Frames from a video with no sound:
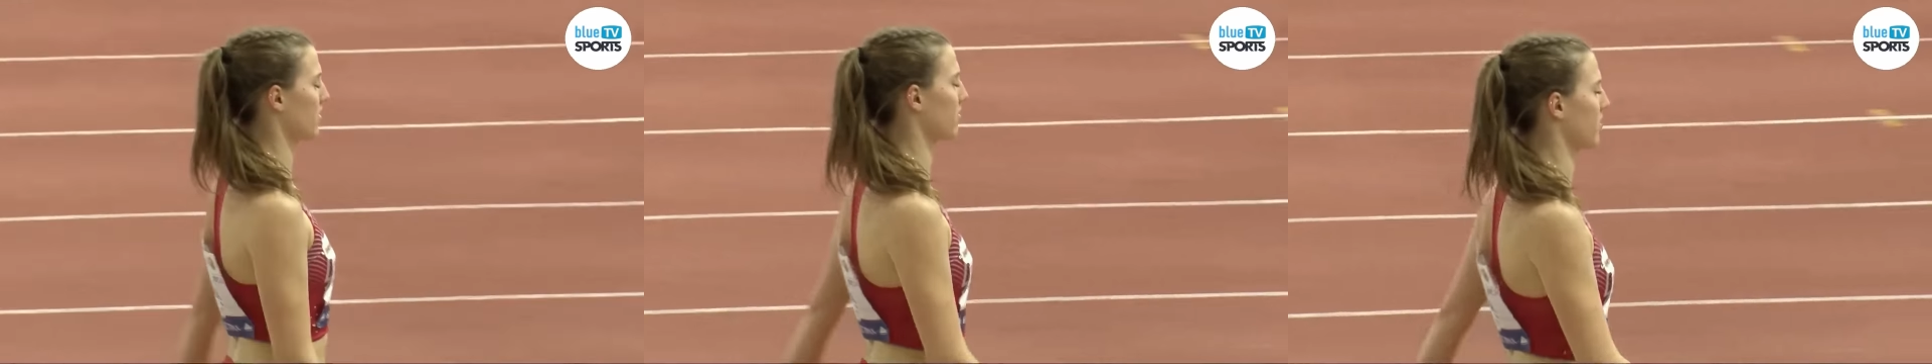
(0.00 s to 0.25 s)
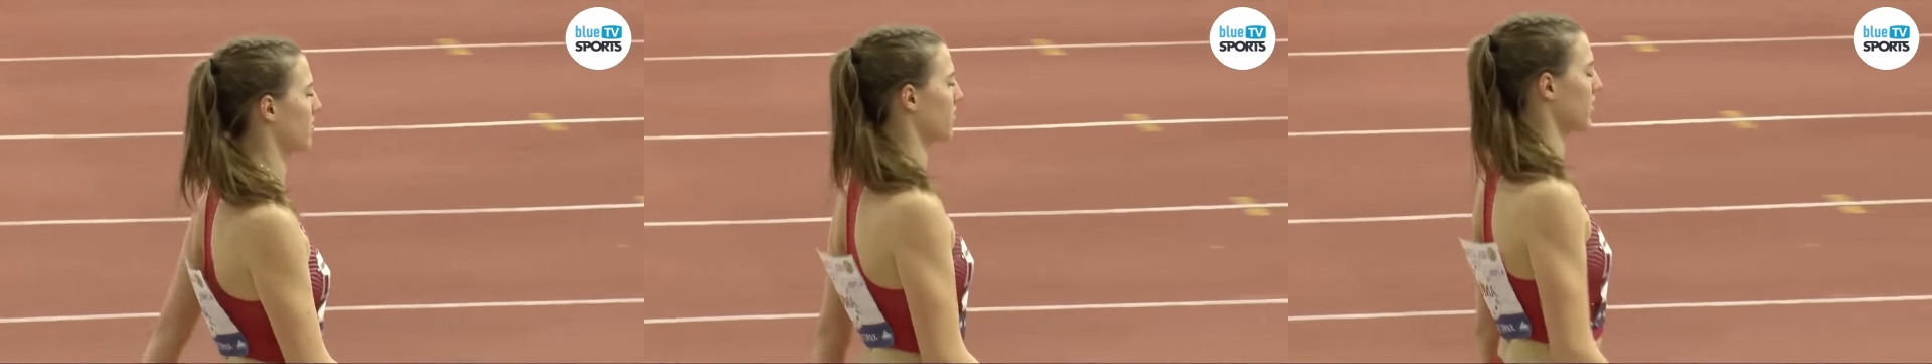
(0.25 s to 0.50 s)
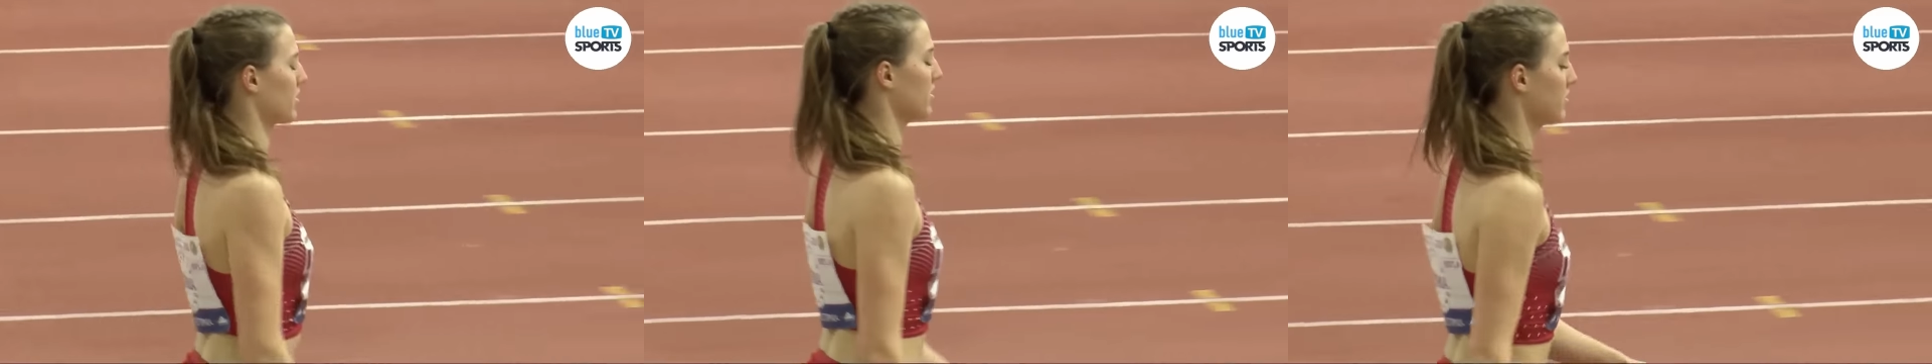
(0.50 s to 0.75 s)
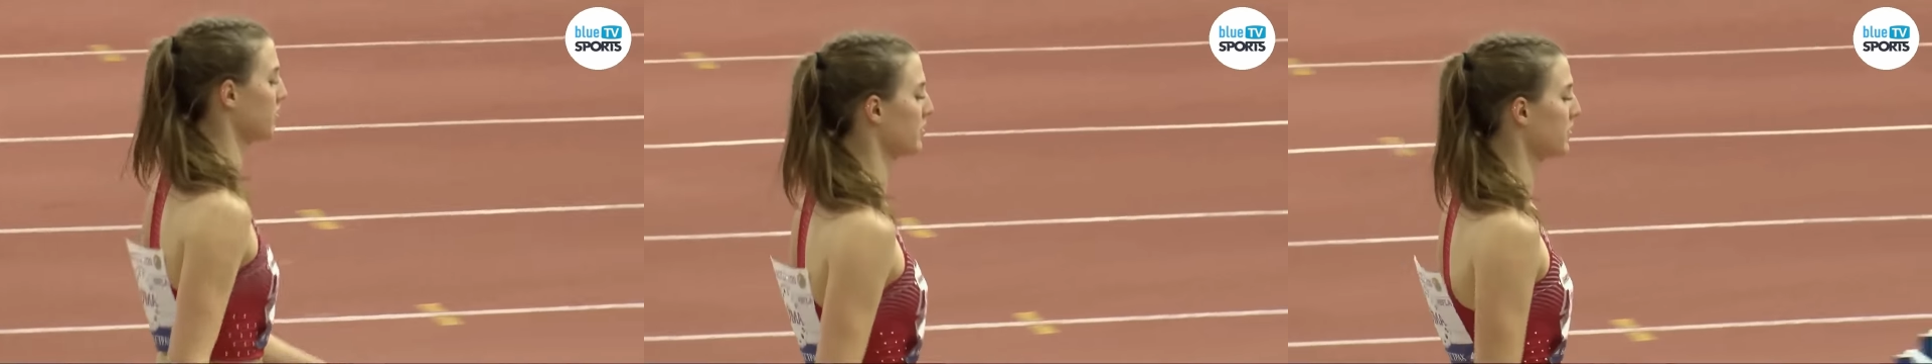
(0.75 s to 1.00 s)
jump for
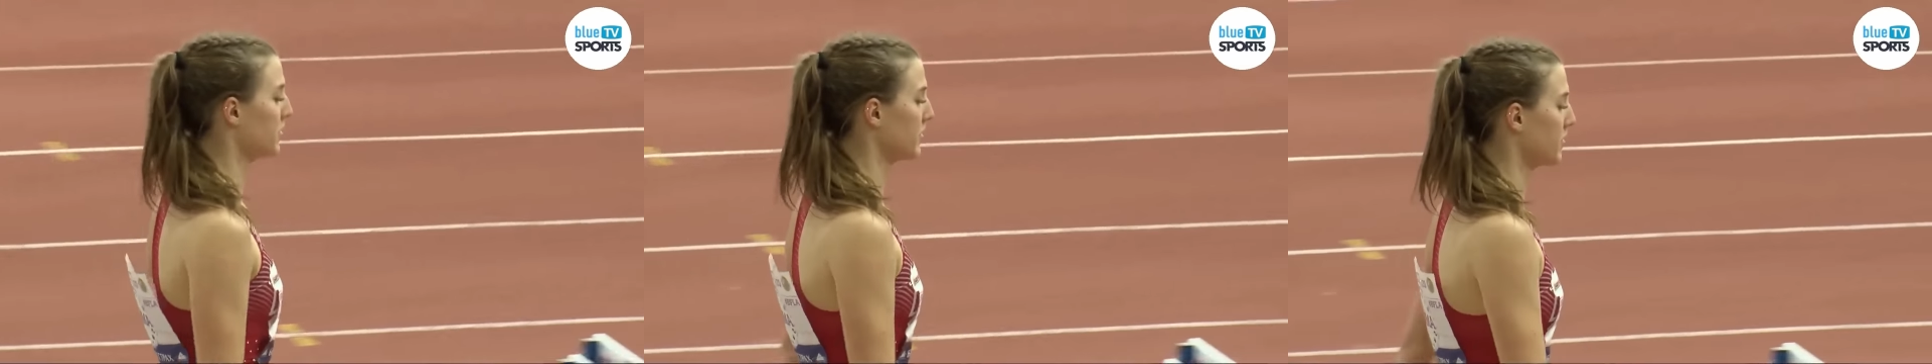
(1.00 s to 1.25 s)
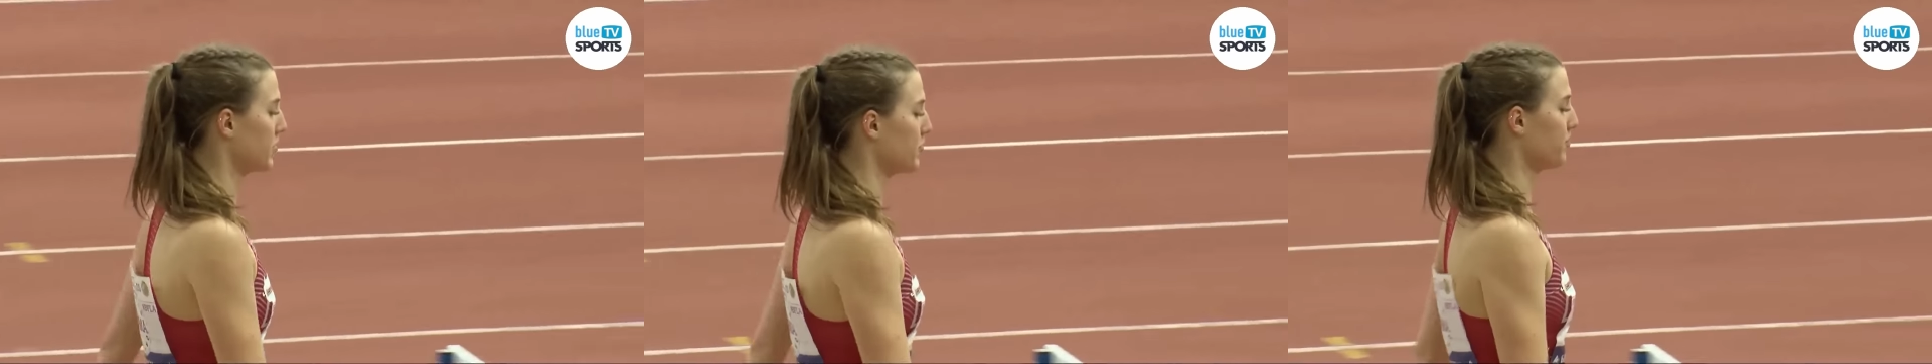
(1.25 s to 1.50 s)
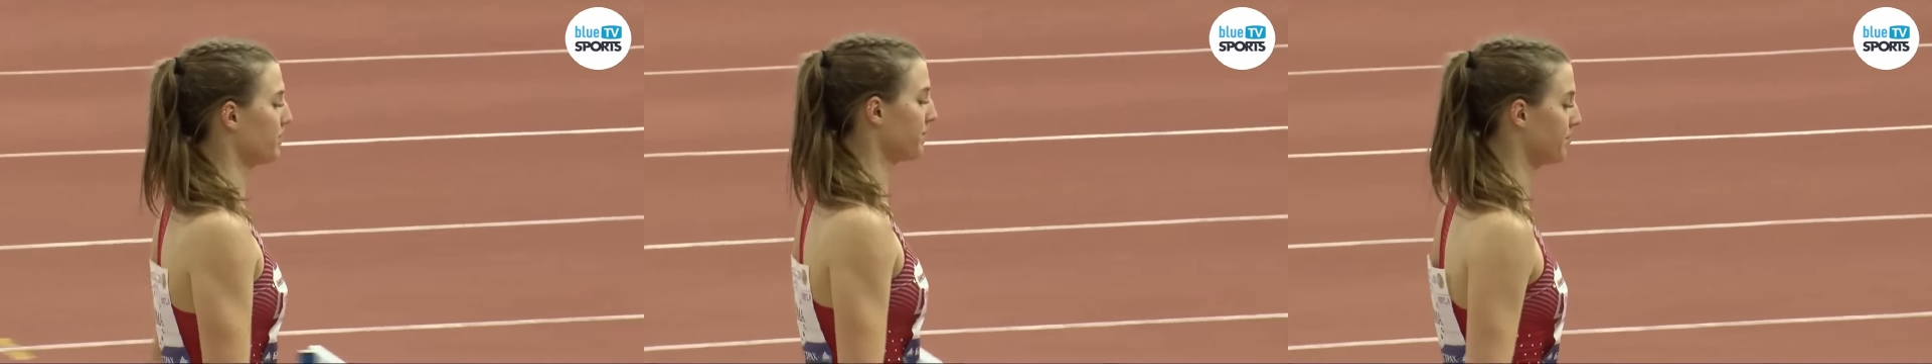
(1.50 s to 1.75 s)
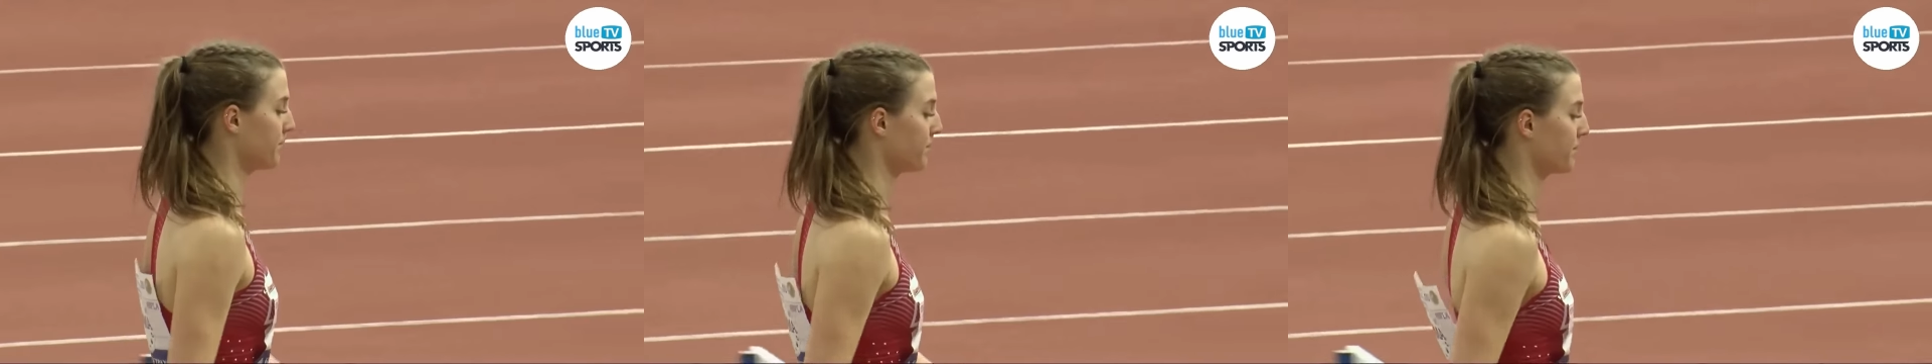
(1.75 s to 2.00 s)
Laura,
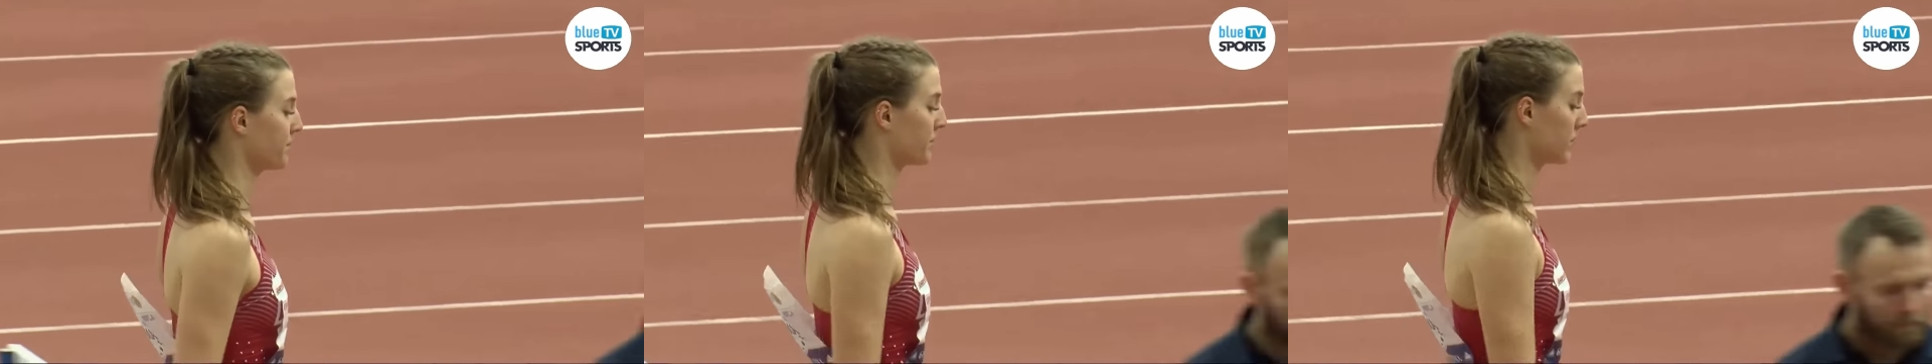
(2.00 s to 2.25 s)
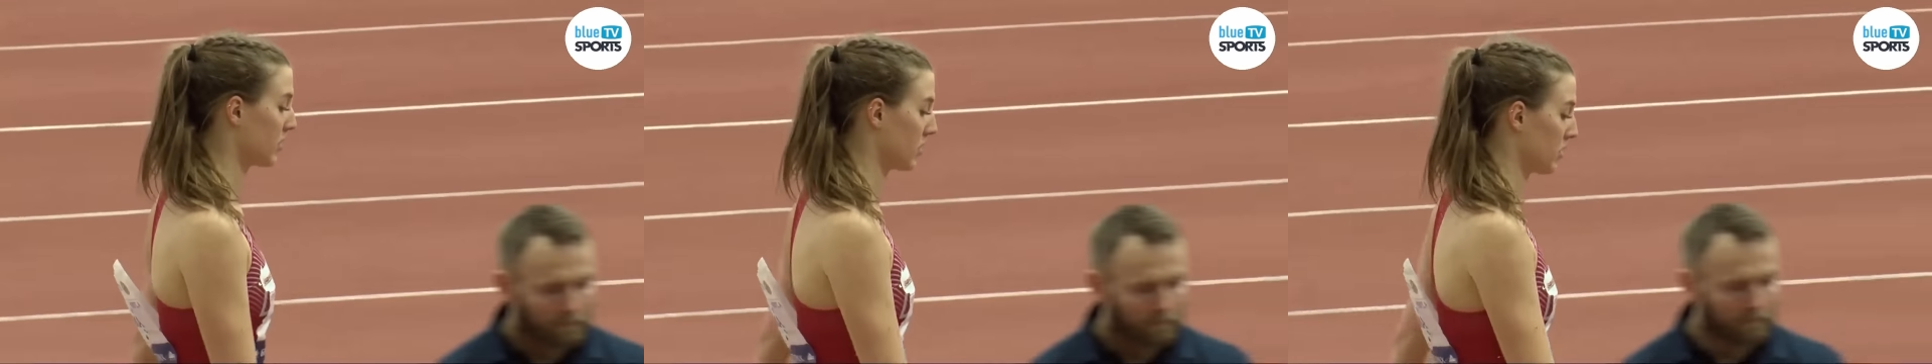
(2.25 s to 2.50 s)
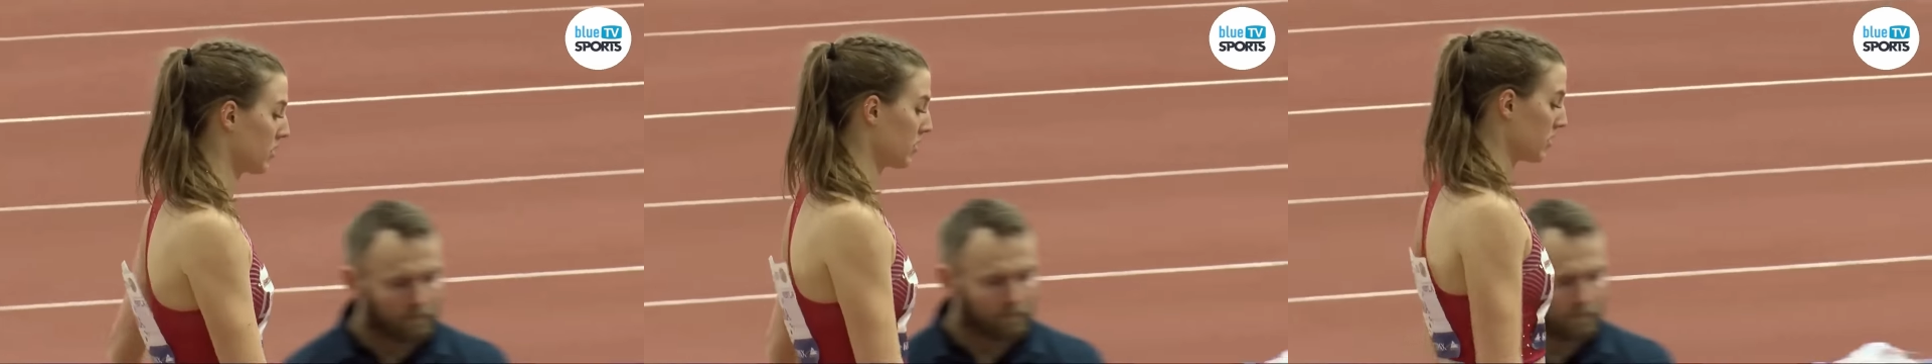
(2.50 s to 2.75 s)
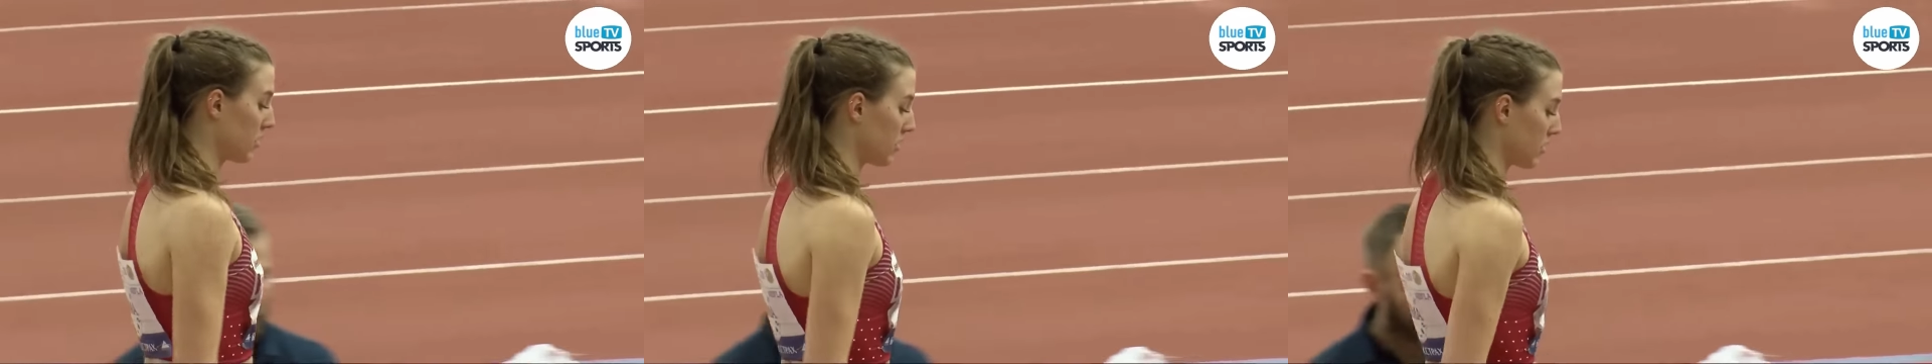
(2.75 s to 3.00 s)
a jump
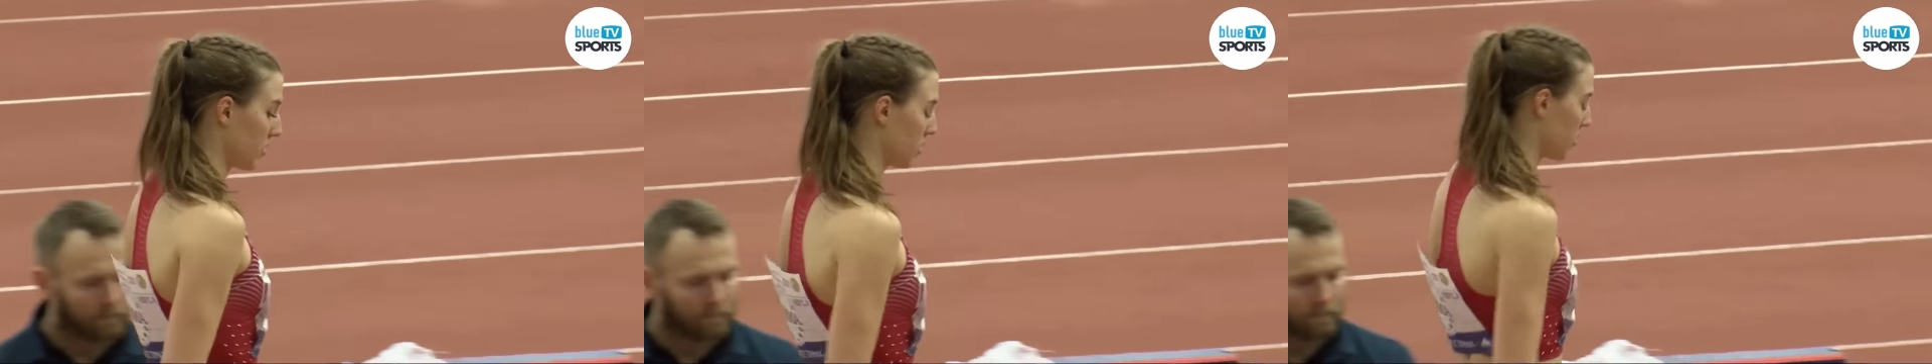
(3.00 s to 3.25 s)
that was at